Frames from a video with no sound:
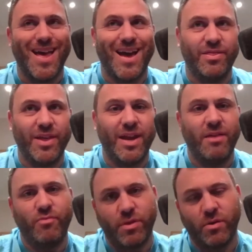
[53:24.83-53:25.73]
and then
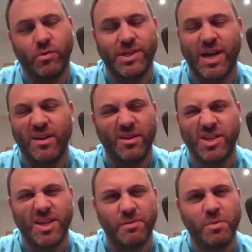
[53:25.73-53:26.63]
everything on Saturday
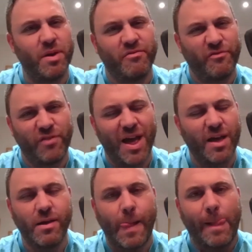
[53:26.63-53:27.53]
just seemed a bit flat.